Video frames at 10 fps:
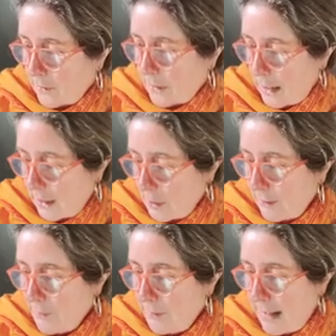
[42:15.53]
Yeah, you
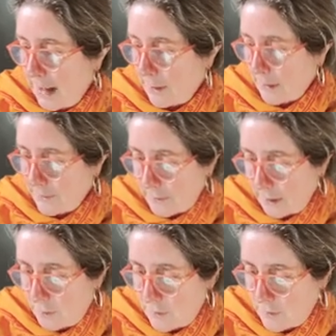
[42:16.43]
have the power.
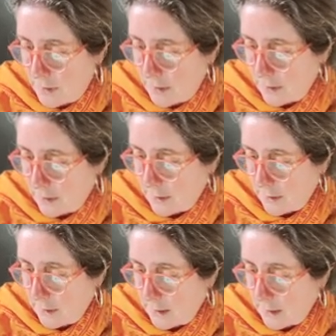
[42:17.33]
Sorry, I'm just
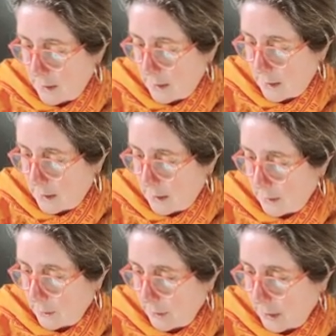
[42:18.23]

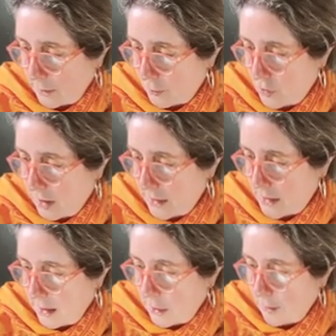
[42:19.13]
looking at your chart
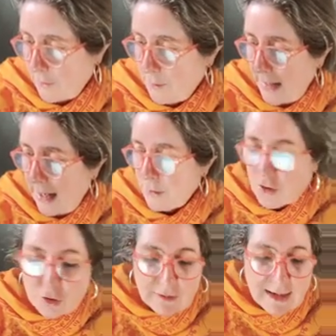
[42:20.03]
here. You have the power
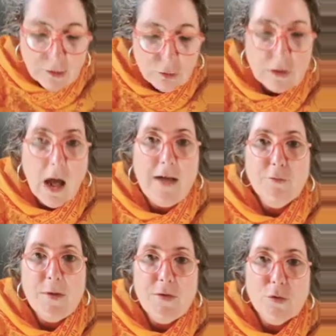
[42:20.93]
to create your
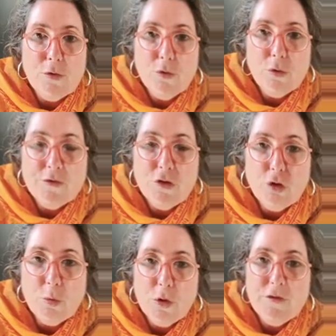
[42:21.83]
life with your thoughts and
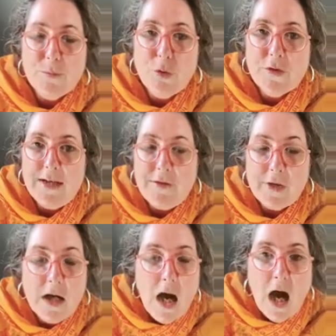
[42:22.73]
your words more than
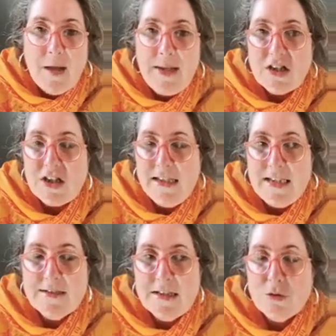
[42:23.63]
ever. I'm actually
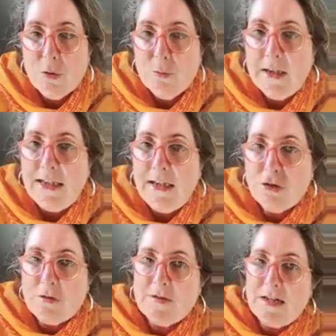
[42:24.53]
listening to a really
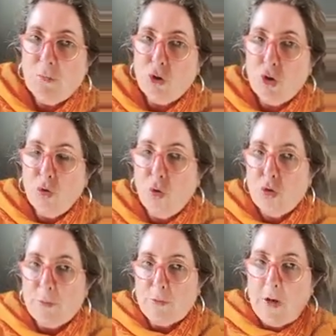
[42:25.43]
interesting book on
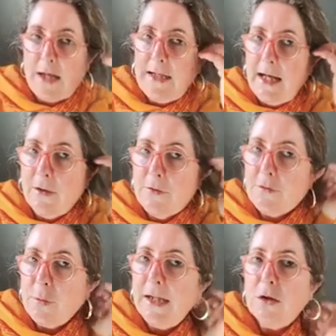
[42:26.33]
Audible right now
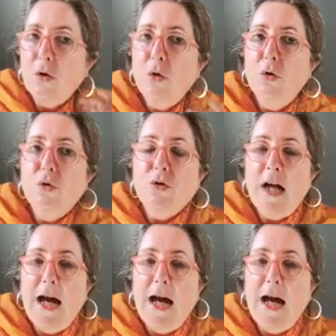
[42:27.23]
this week called